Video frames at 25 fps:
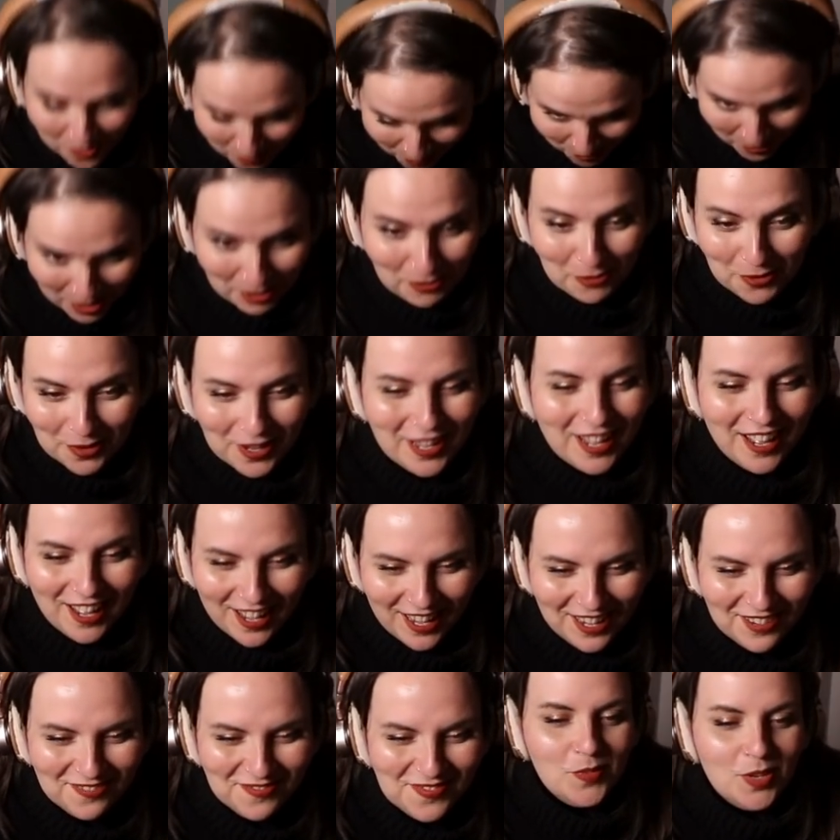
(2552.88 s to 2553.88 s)
we will
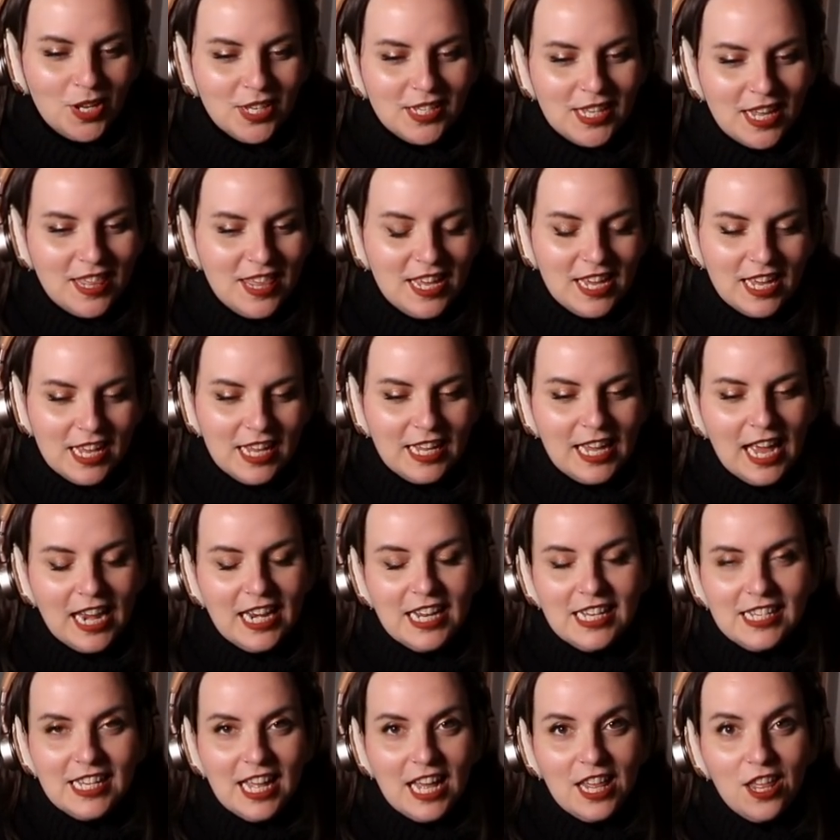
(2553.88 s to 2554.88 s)
come because i think again
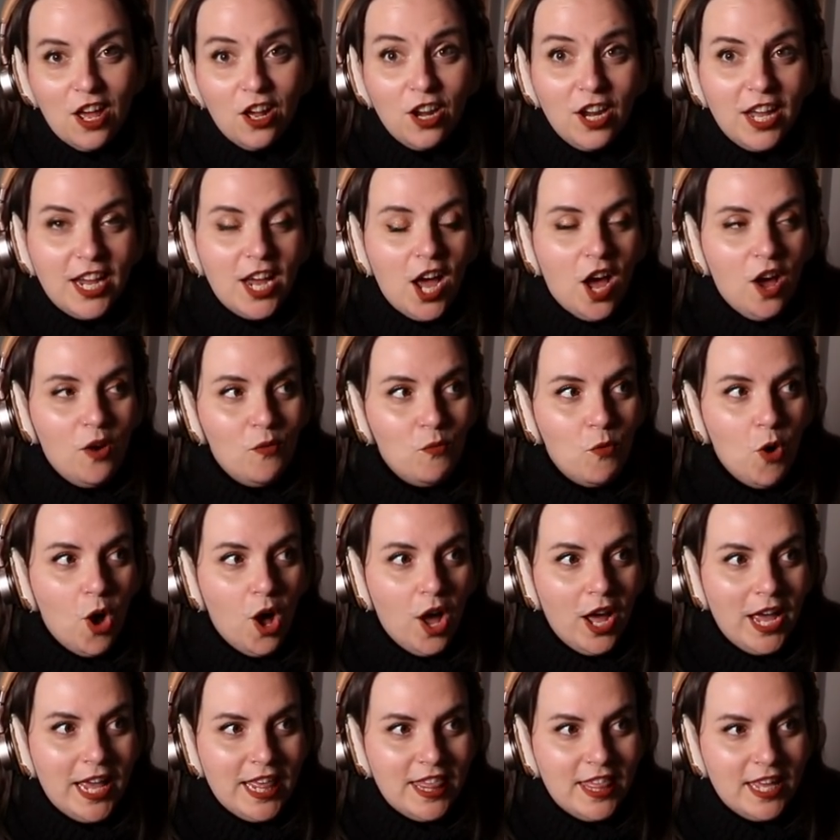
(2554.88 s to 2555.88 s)
it's that like uh, what
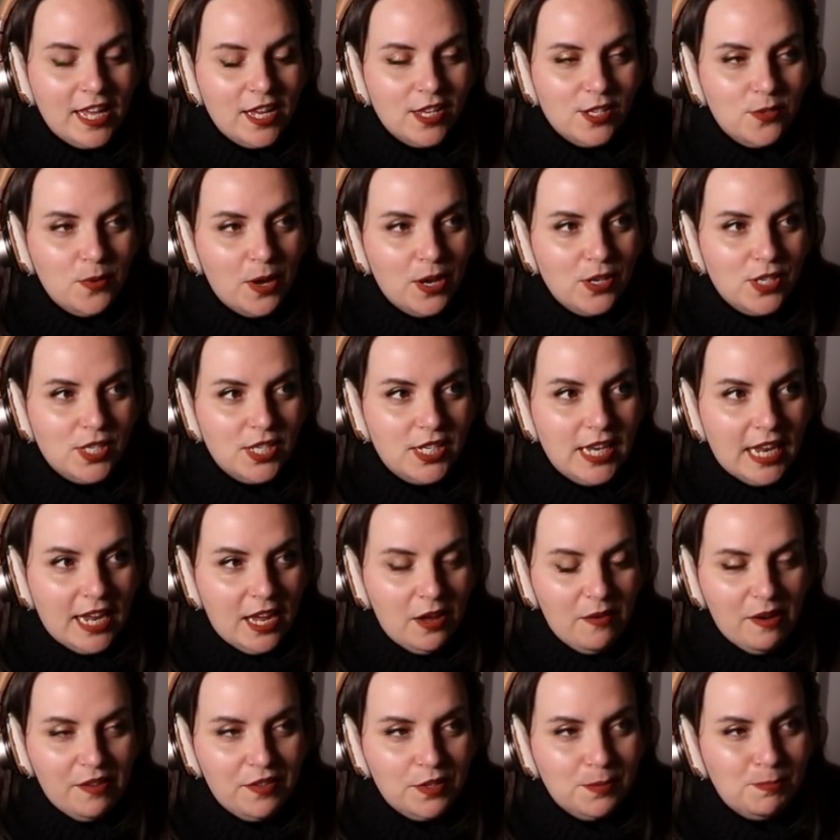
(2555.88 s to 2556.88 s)
i think as well as
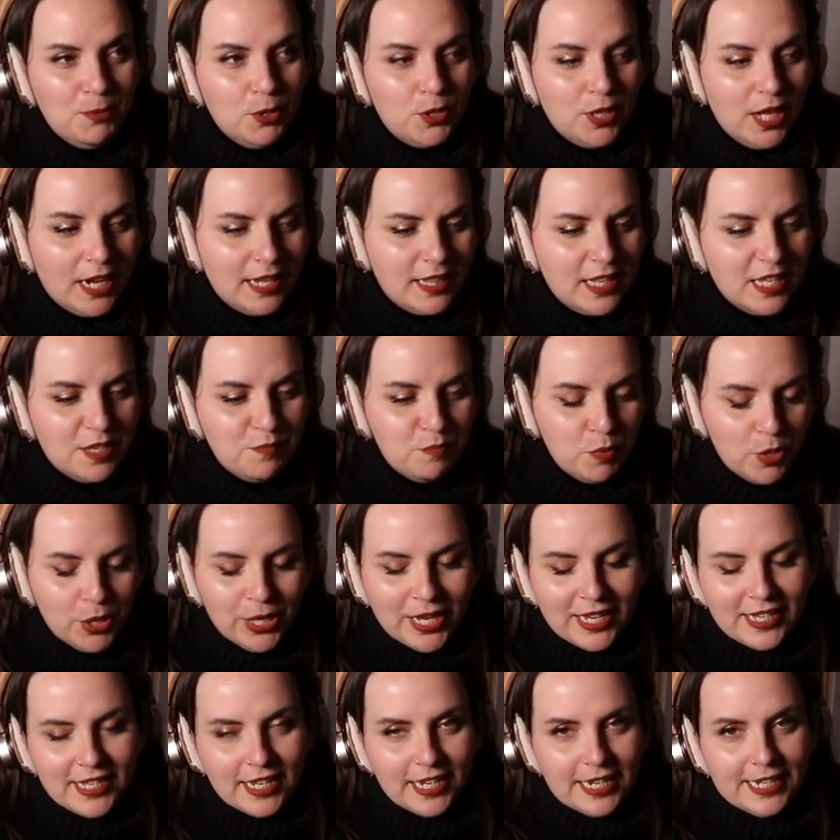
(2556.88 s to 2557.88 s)
taking away this book like this
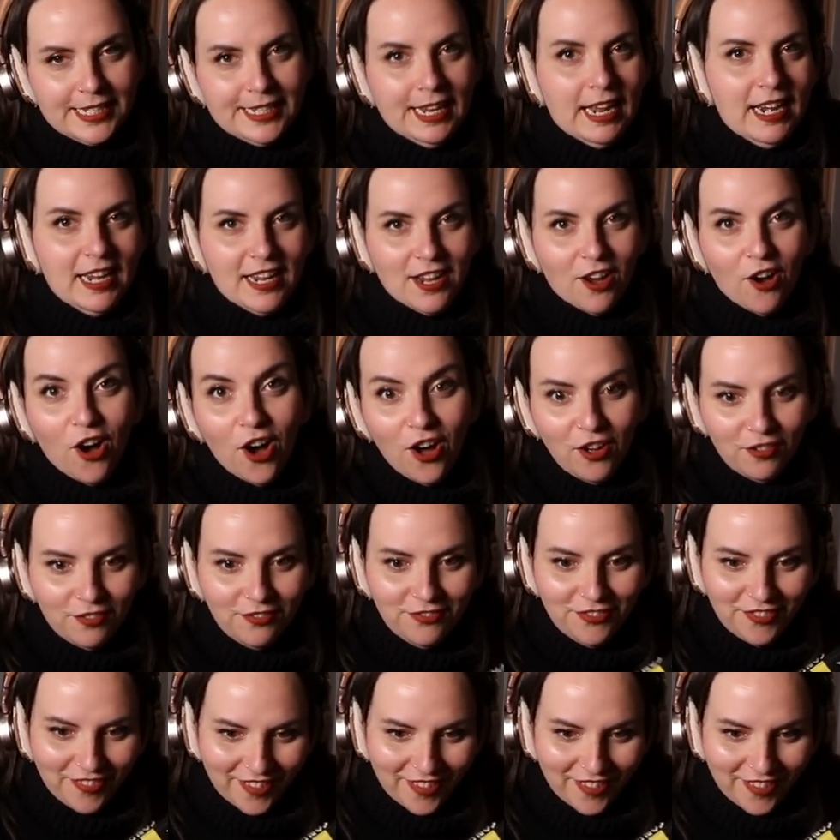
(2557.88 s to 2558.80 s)
book isn't a telling off